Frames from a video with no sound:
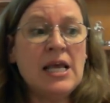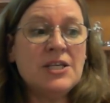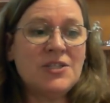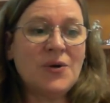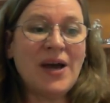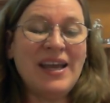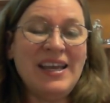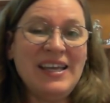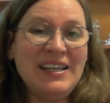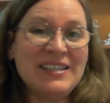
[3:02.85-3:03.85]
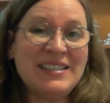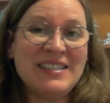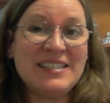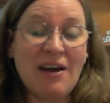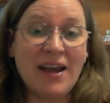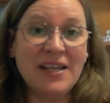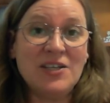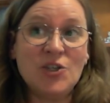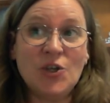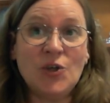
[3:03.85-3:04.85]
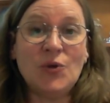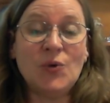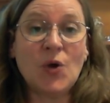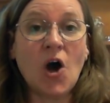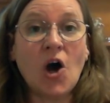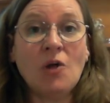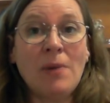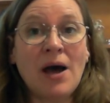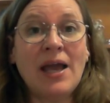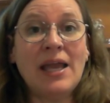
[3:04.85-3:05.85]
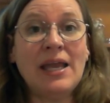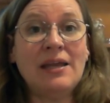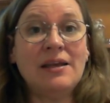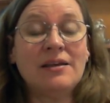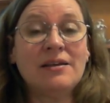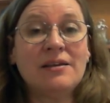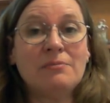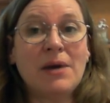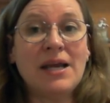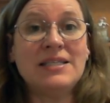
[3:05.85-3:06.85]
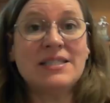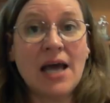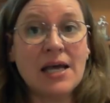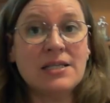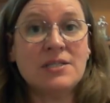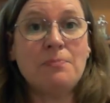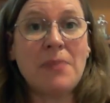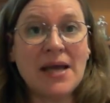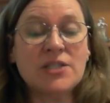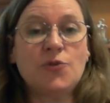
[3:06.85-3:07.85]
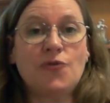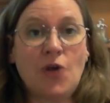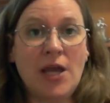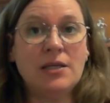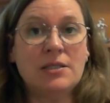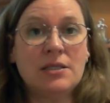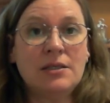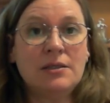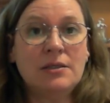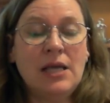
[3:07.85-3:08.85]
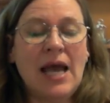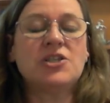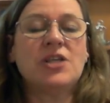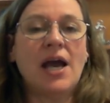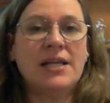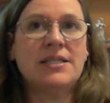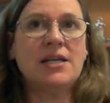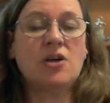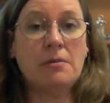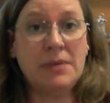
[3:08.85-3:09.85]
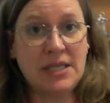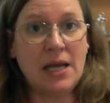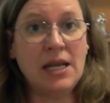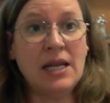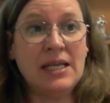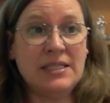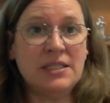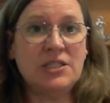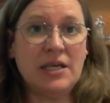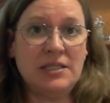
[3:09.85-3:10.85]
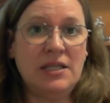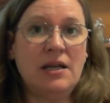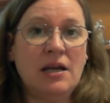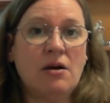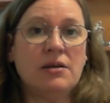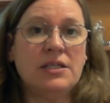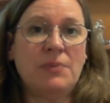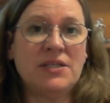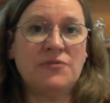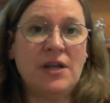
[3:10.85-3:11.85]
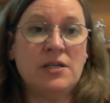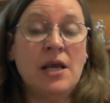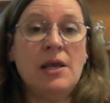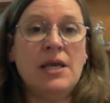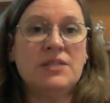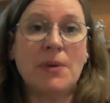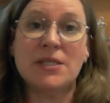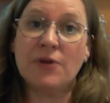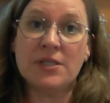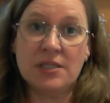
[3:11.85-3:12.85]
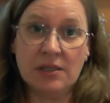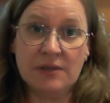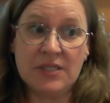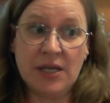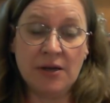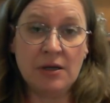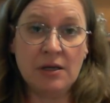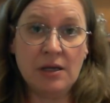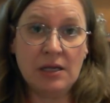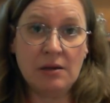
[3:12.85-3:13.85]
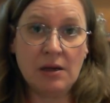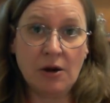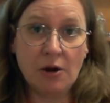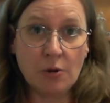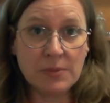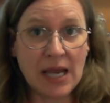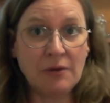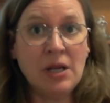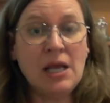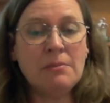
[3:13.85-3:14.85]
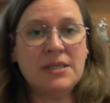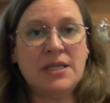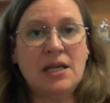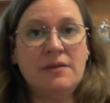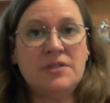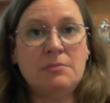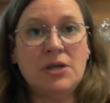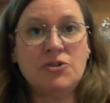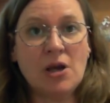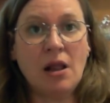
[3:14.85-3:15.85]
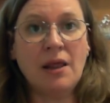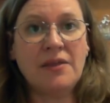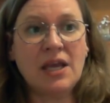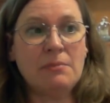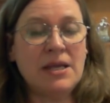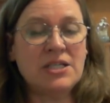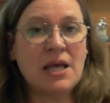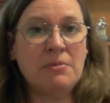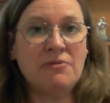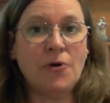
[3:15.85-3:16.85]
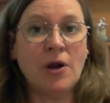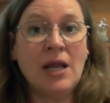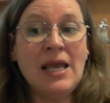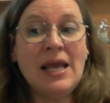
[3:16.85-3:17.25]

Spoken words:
So I decided to call my son's best friend. Actually, I decided to call my son, and he suggested that I call his best friend. His best friend still lives here in our hometown. My son lives in Montreal. I think I mentioned that before.